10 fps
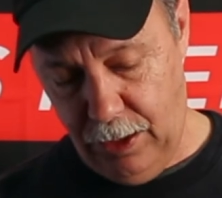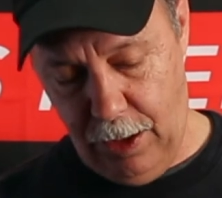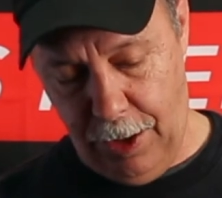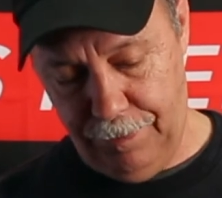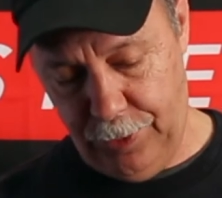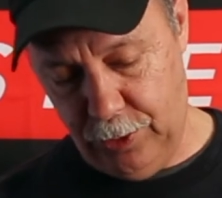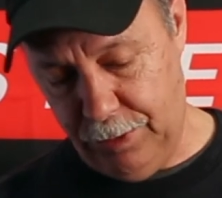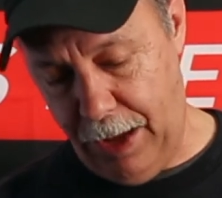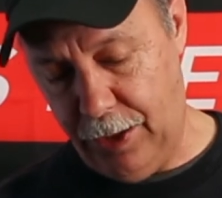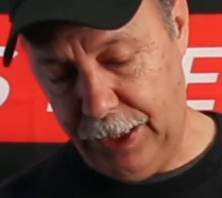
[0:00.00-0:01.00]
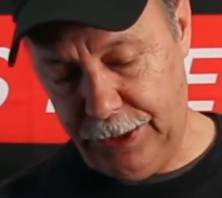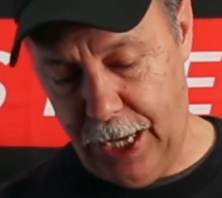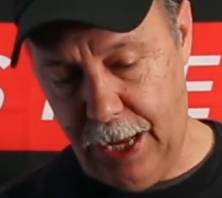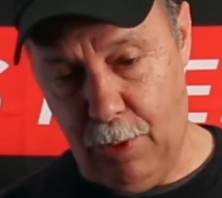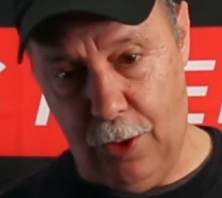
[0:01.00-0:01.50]
There's a mounting
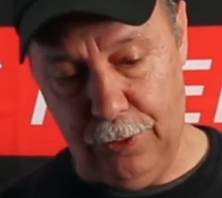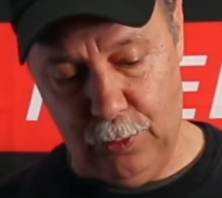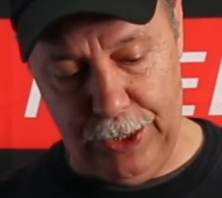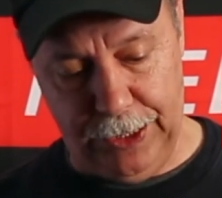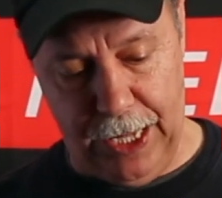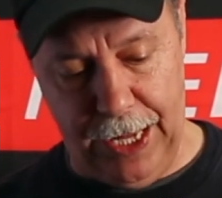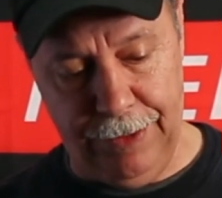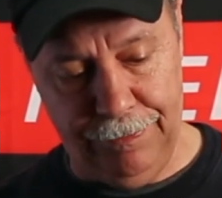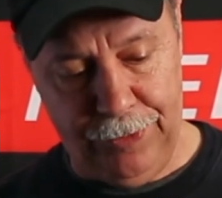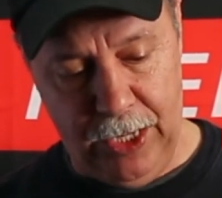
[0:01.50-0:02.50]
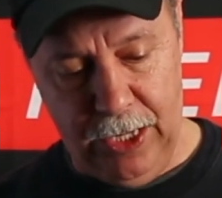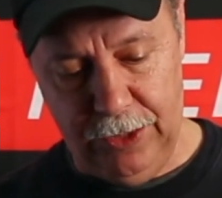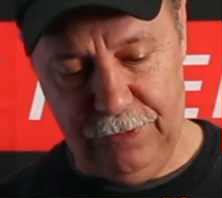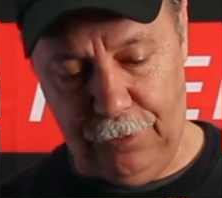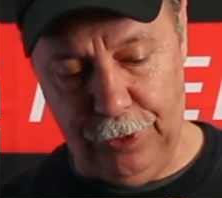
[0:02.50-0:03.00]
tab on the relay.
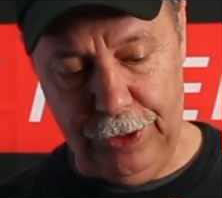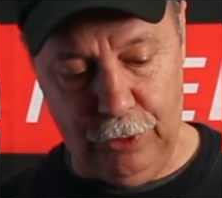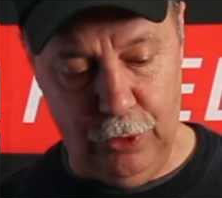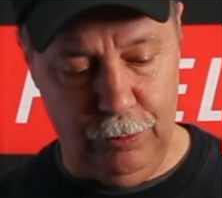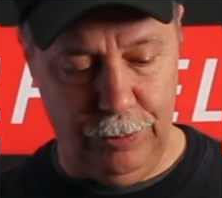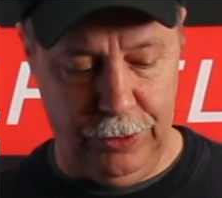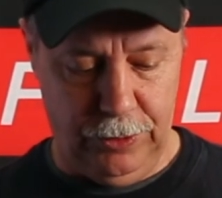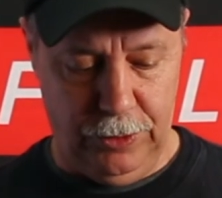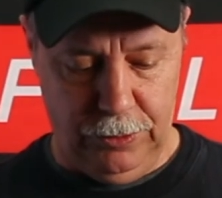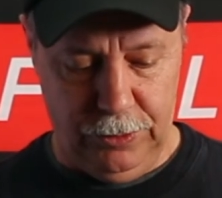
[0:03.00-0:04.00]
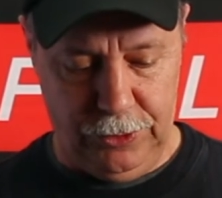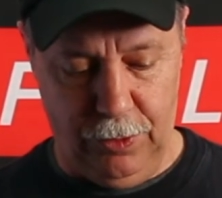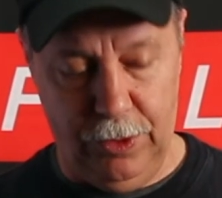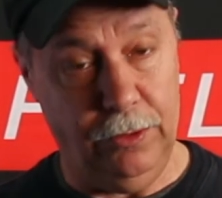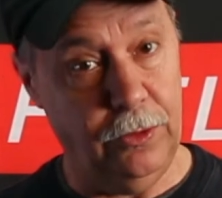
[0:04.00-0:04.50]
It's fully loomed
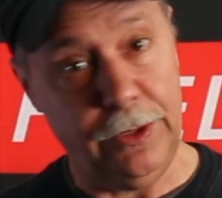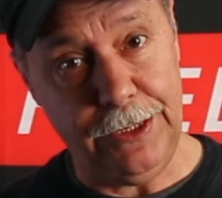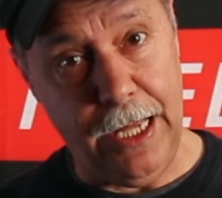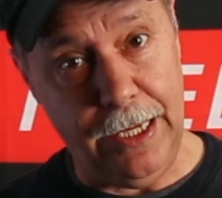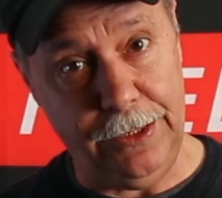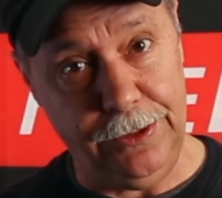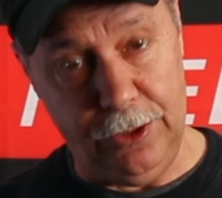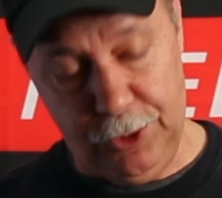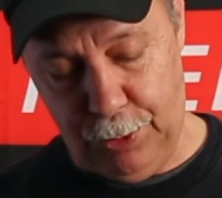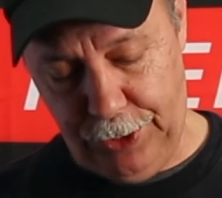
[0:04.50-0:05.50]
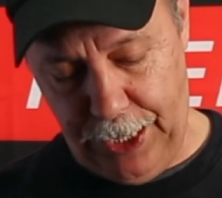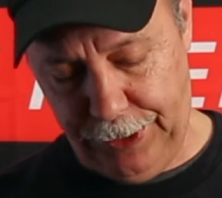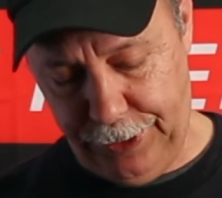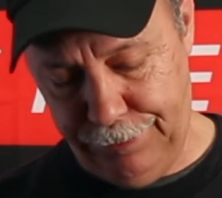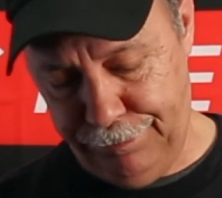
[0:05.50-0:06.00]
so that it looks nice and it's
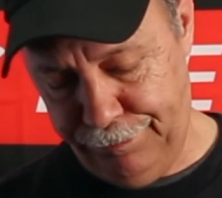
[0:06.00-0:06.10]
protected.